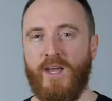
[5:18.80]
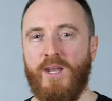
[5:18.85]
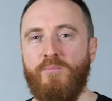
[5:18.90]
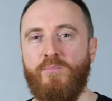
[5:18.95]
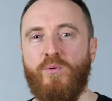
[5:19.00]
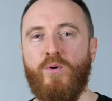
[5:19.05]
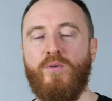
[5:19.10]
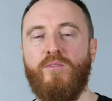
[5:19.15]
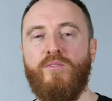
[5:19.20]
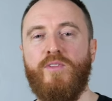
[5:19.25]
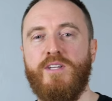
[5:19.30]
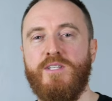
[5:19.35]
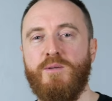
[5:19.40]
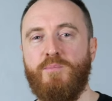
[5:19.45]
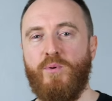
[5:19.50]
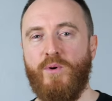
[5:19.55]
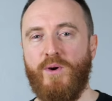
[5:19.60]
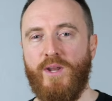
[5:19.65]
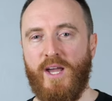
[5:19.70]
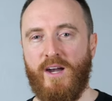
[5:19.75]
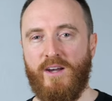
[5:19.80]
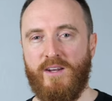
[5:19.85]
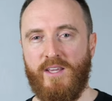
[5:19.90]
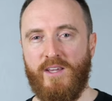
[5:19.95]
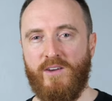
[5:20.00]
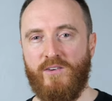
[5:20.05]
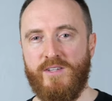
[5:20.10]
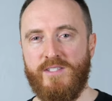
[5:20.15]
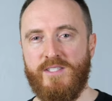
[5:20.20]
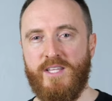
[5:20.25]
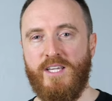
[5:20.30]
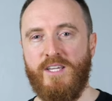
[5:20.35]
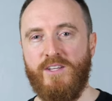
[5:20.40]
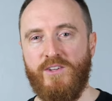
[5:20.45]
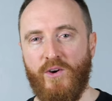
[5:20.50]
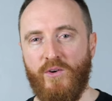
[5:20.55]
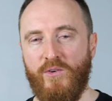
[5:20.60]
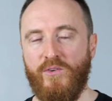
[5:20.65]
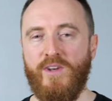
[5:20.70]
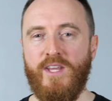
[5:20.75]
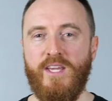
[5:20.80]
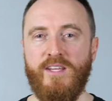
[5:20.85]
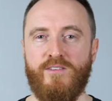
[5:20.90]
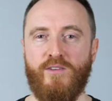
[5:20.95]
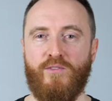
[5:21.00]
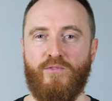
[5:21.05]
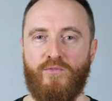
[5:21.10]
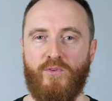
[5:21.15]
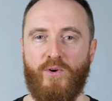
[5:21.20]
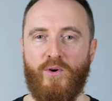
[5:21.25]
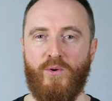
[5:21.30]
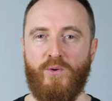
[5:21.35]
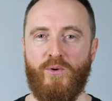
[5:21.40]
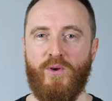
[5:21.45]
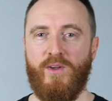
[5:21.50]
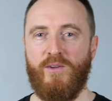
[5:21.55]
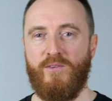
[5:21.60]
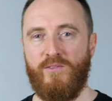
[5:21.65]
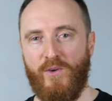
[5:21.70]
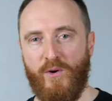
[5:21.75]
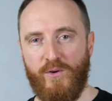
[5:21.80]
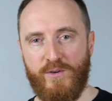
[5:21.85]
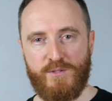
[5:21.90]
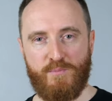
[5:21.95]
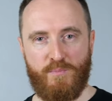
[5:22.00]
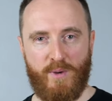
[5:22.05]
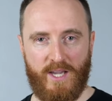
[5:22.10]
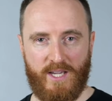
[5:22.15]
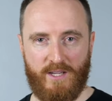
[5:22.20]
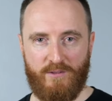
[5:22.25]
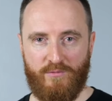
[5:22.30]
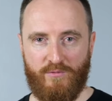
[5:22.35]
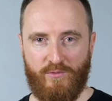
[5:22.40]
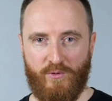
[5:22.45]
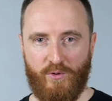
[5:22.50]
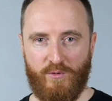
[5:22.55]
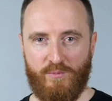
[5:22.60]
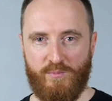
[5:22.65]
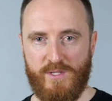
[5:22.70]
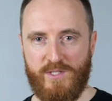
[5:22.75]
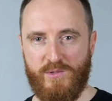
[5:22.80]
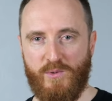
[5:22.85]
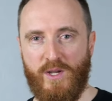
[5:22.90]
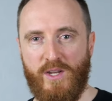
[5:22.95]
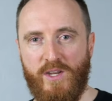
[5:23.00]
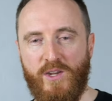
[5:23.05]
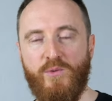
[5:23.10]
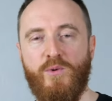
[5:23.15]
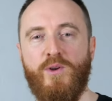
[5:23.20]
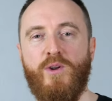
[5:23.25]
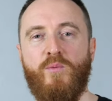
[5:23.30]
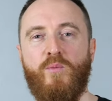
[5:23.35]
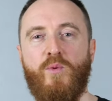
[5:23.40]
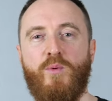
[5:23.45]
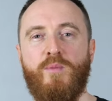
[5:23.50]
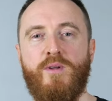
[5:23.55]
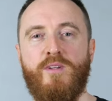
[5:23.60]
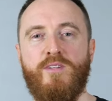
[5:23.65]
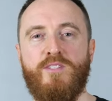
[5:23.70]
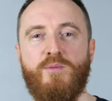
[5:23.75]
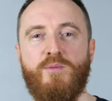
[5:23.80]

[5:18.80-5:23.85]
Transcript: An important thing to point out here is that you don't need to throw notes back and forth between you and a woman